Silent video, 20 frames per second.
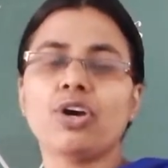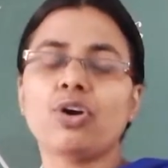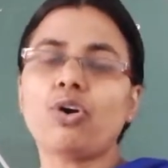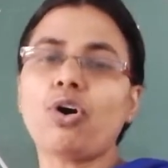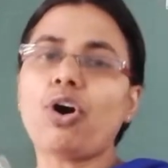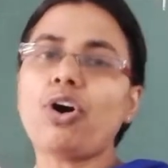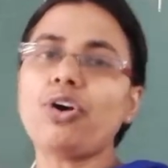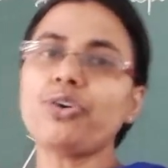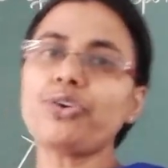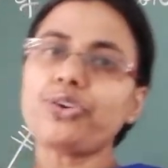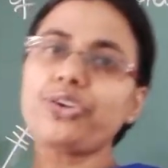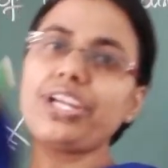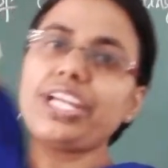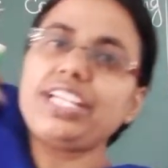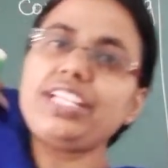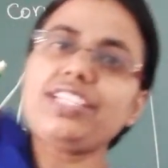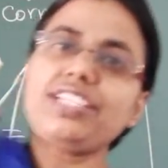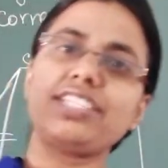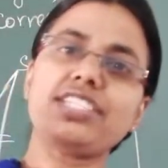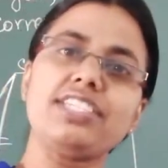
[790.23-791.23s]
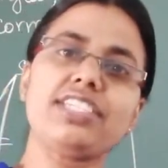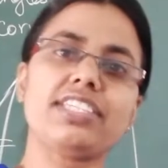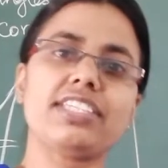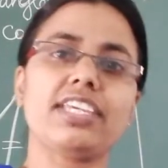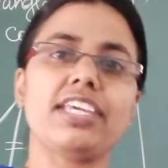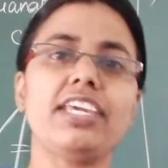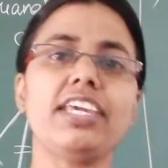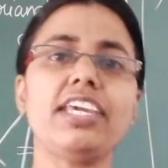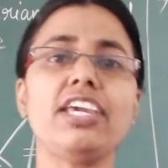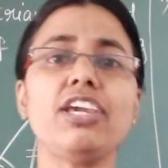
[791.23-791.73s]

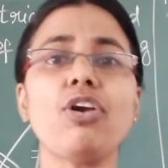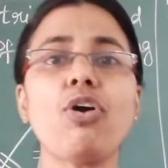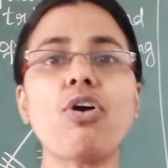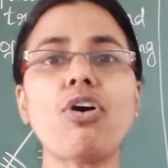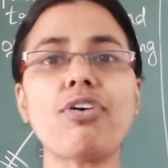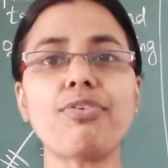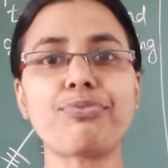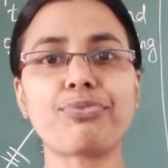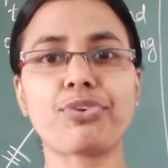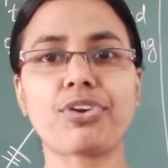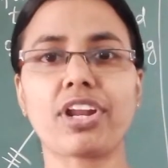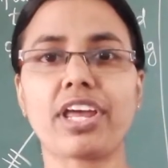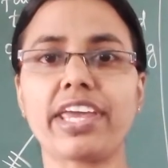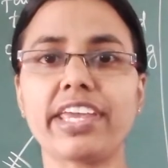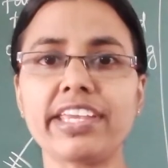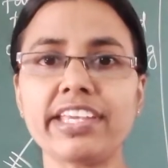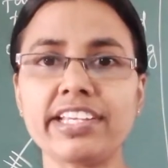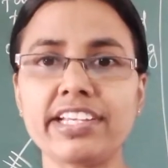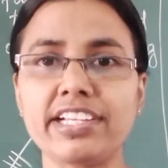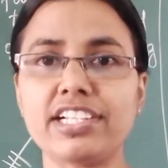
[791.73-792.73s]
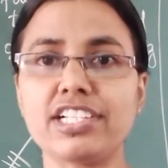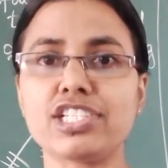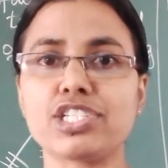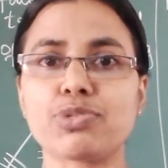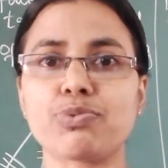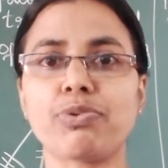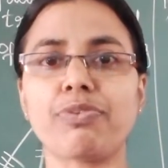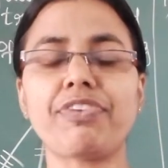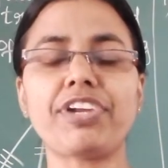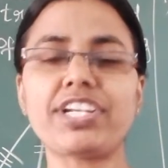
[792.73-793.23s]
Congruency of triangles
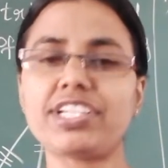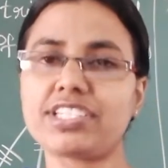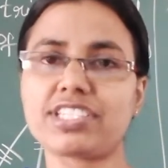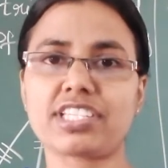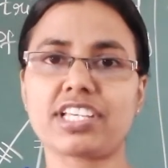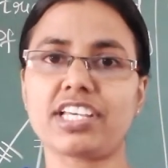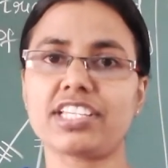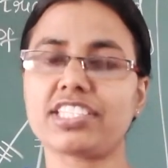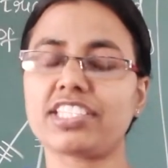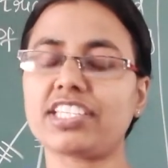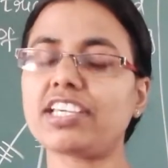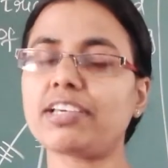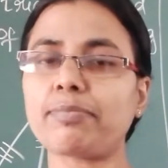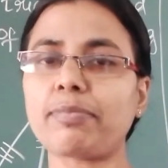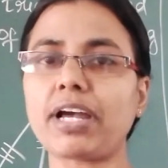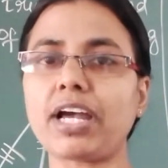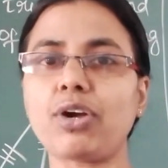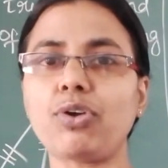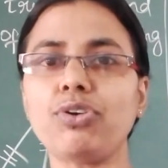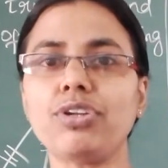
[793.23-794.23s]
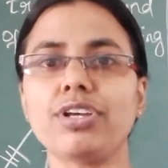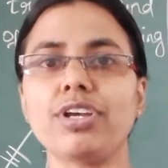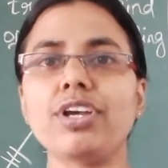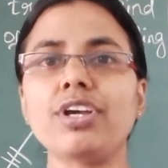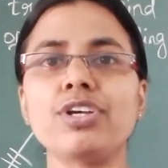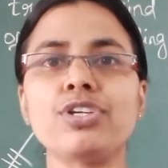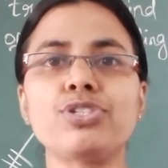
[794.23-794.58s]
we were discussing about.